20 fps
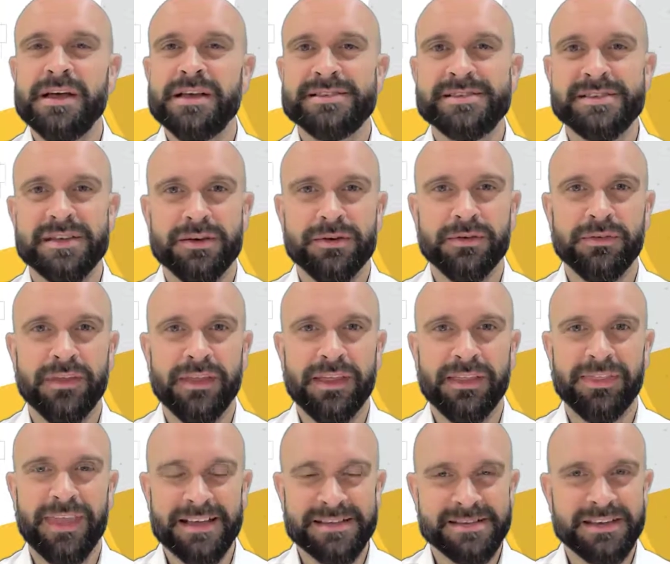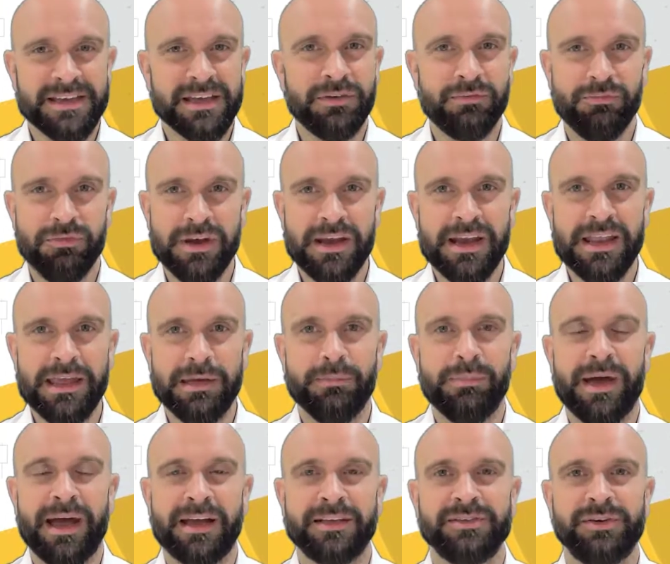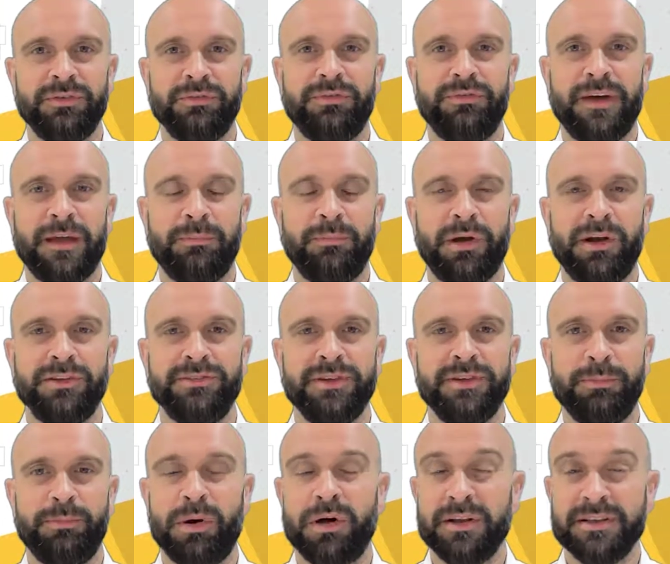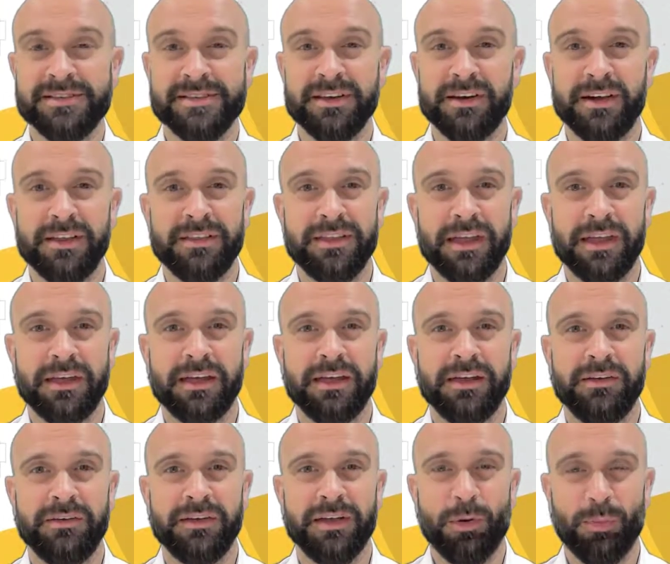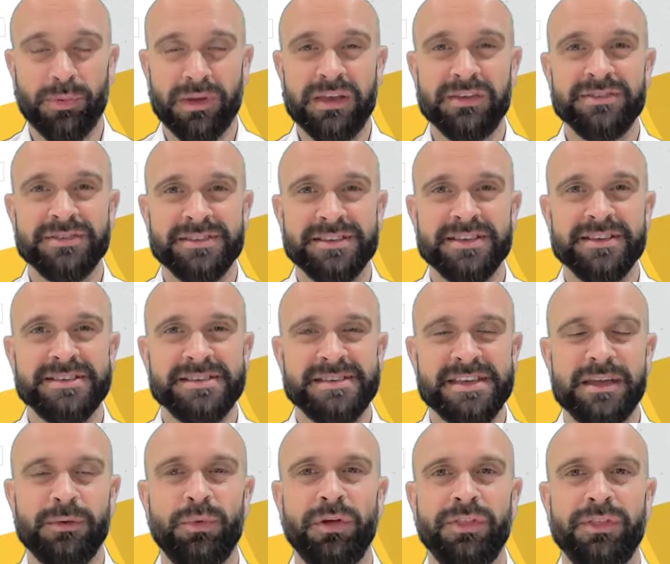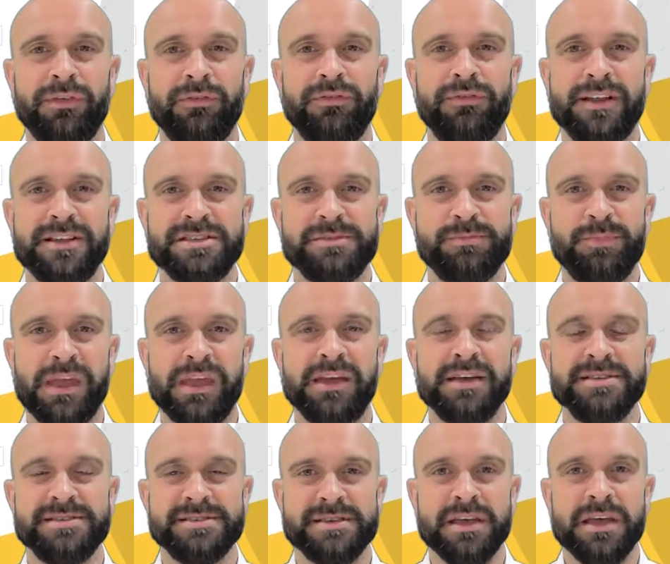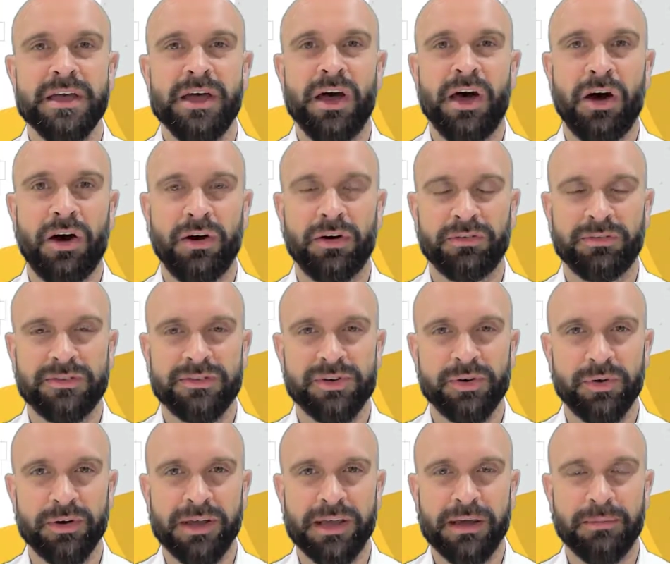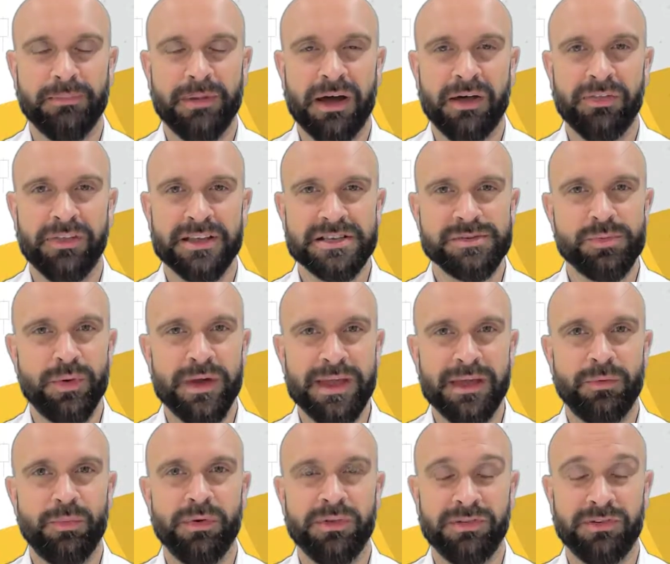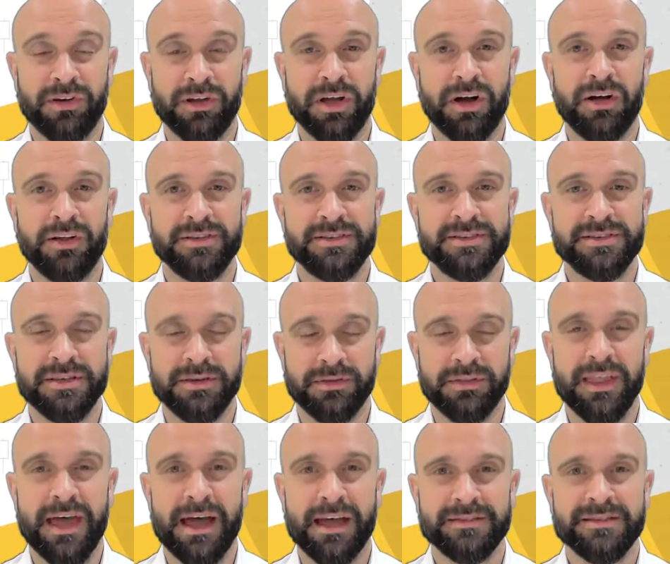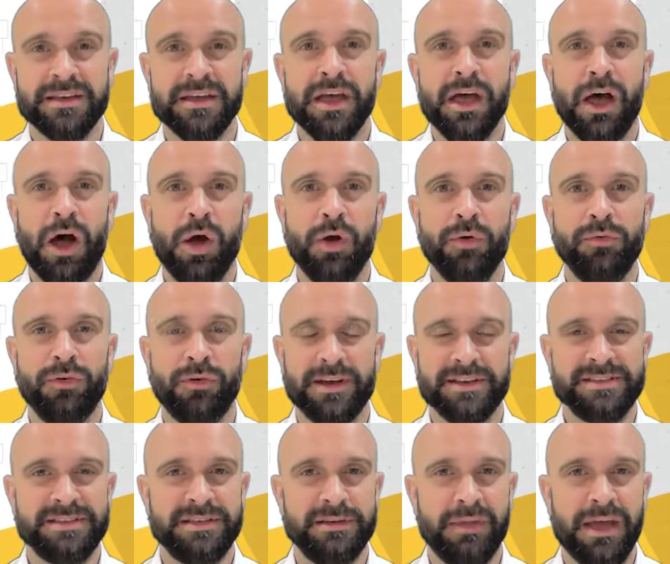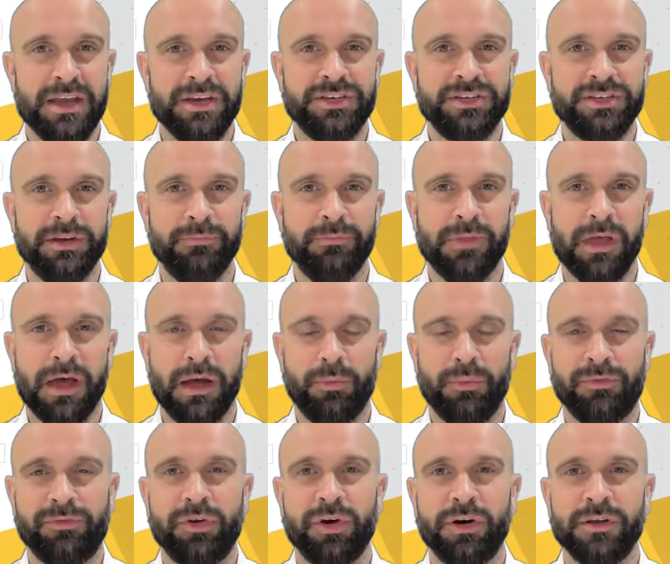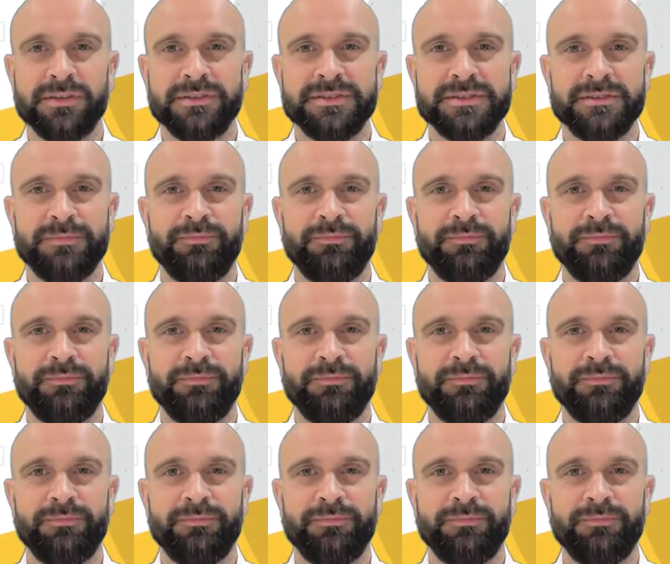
So that's going to really impact on Fed monetary policy, I think, and it'll be interesting to see what the Fed speakers are talking about this week with regards to that overestimation. We've got